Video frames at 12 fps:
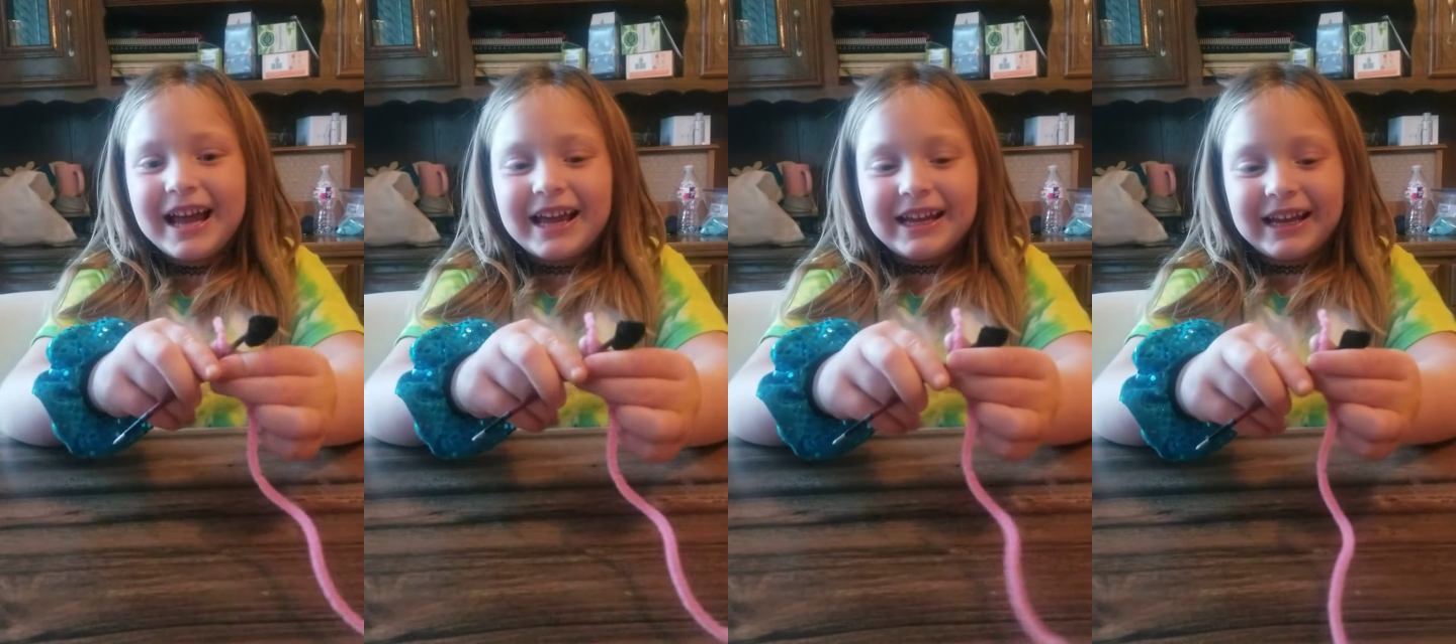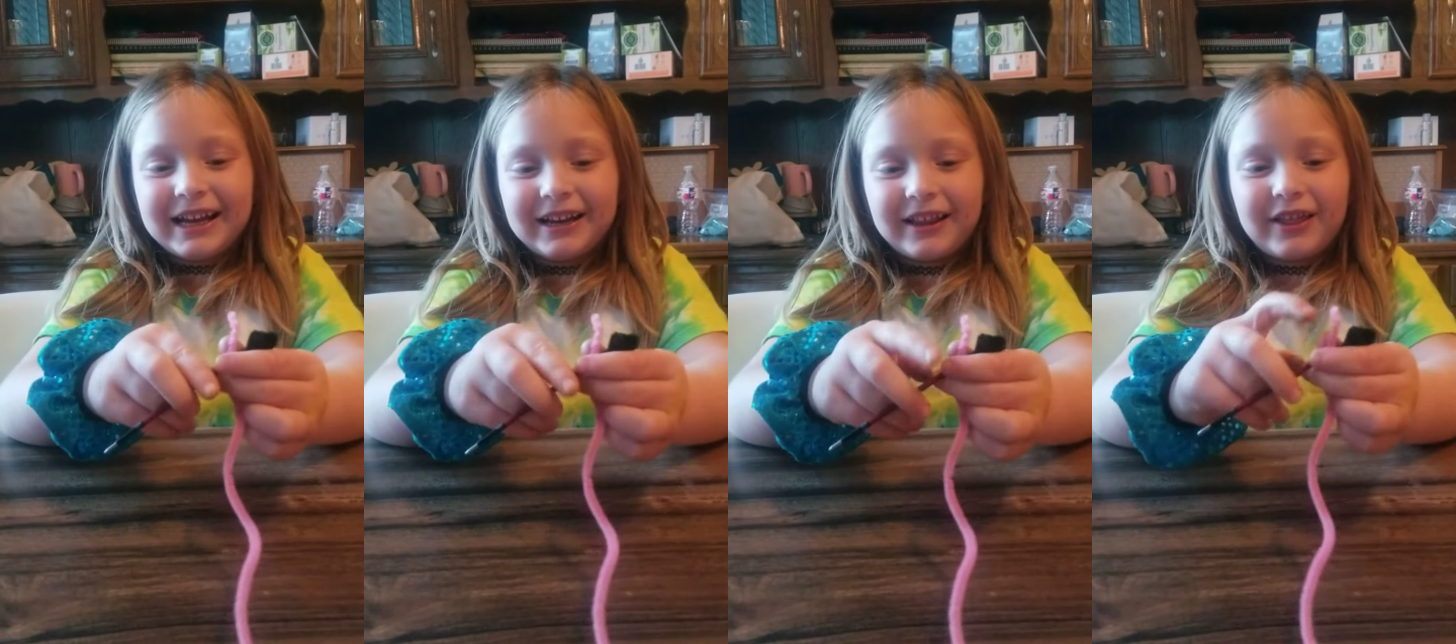
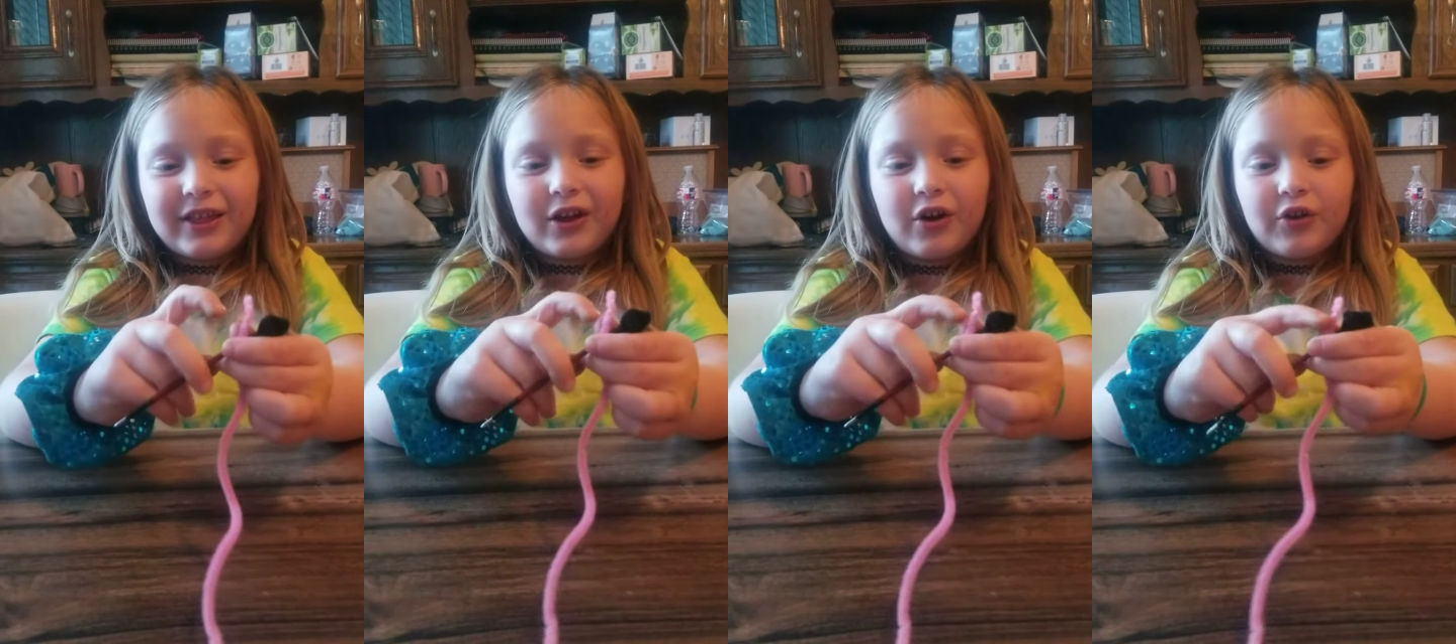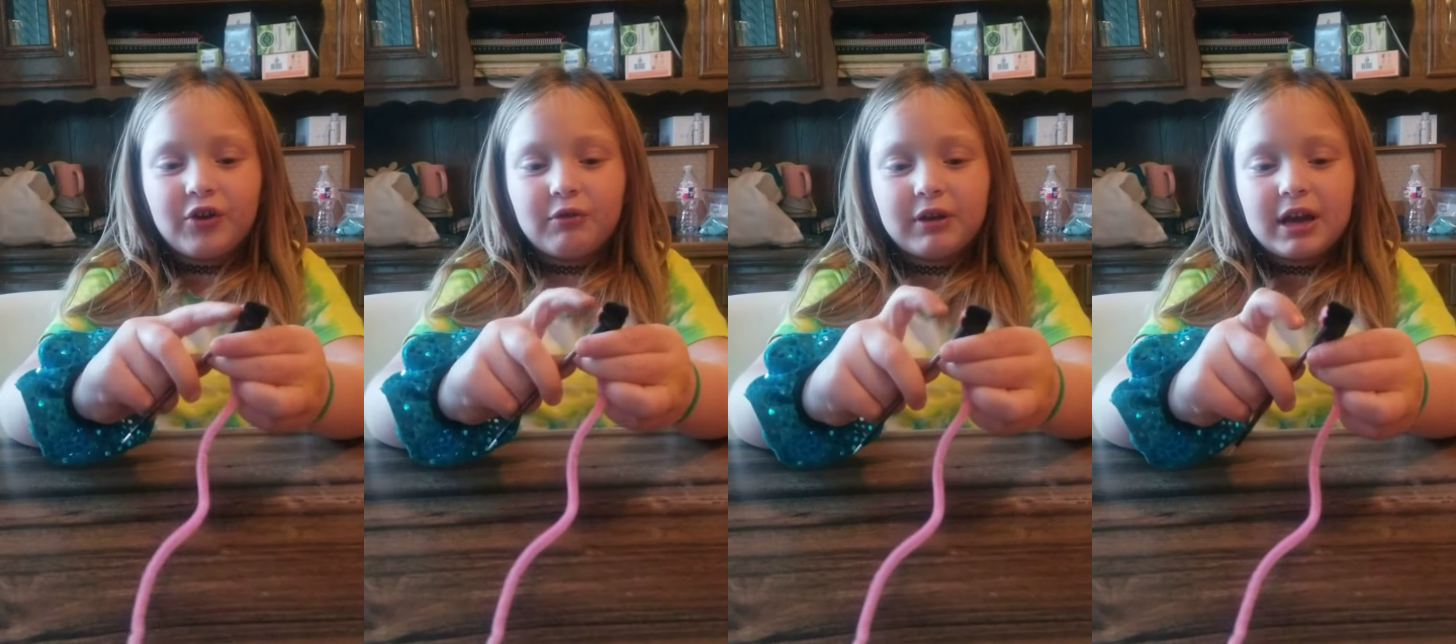And so
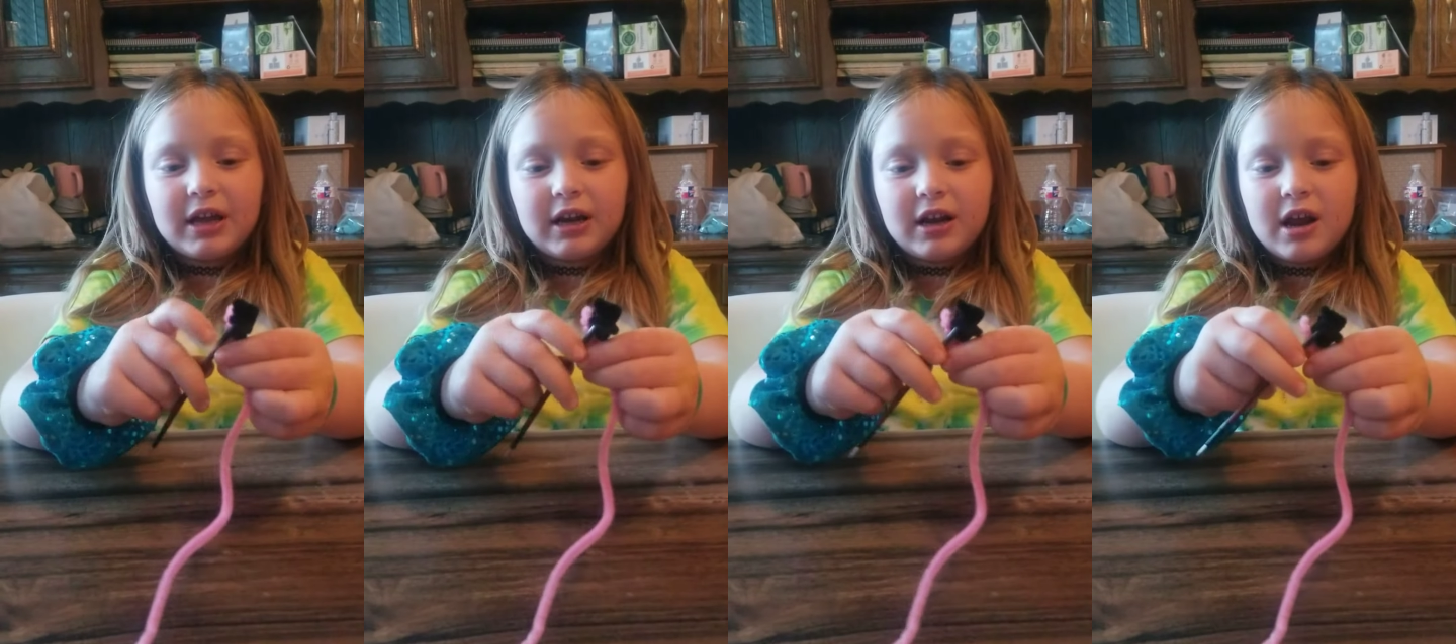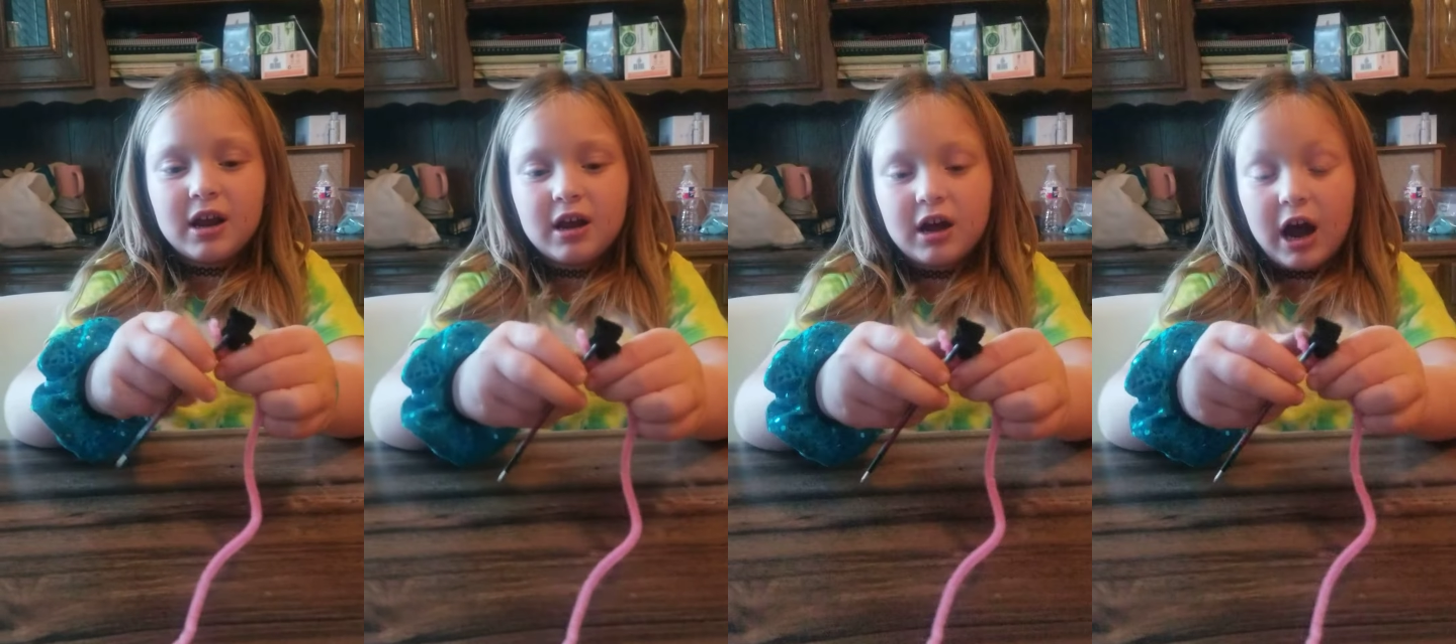you get,
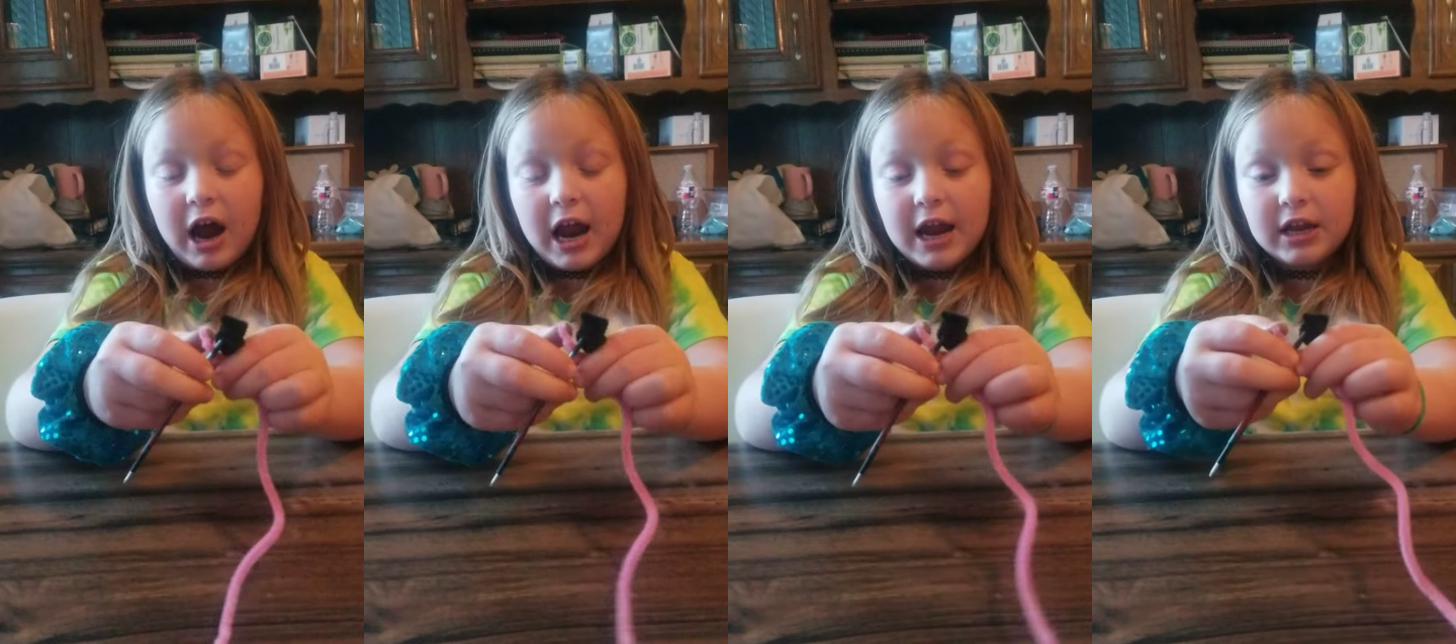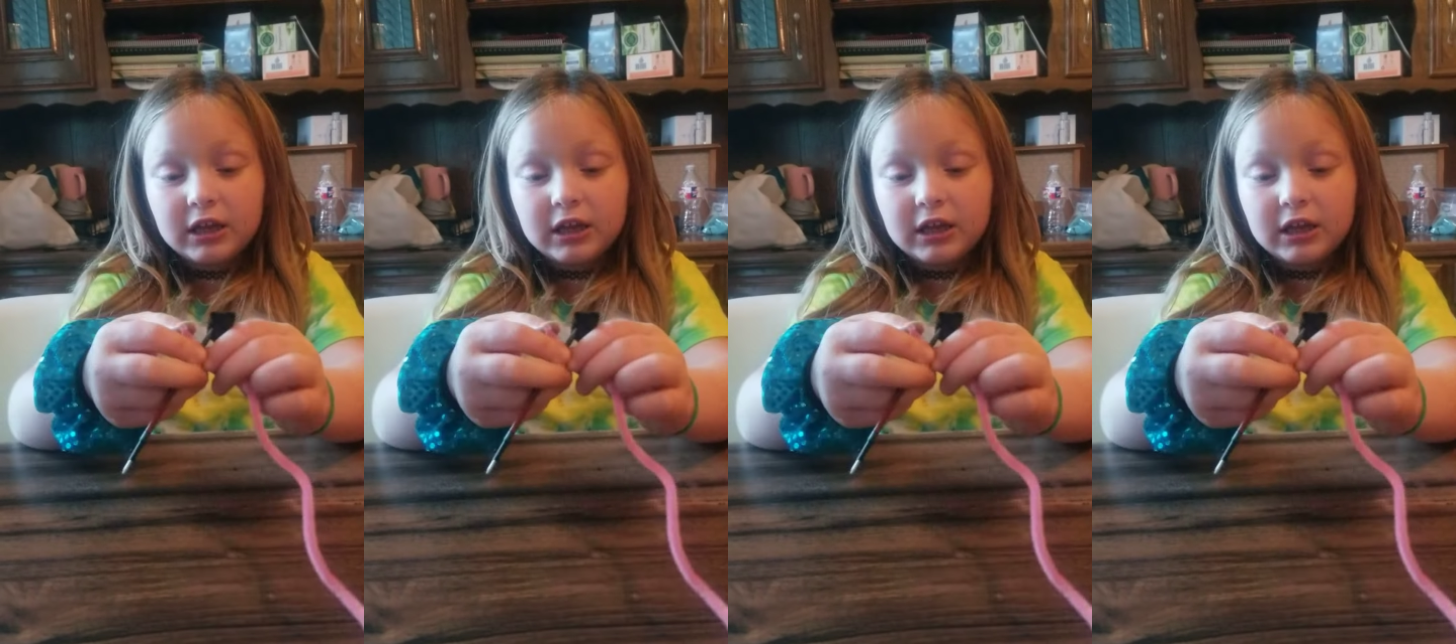I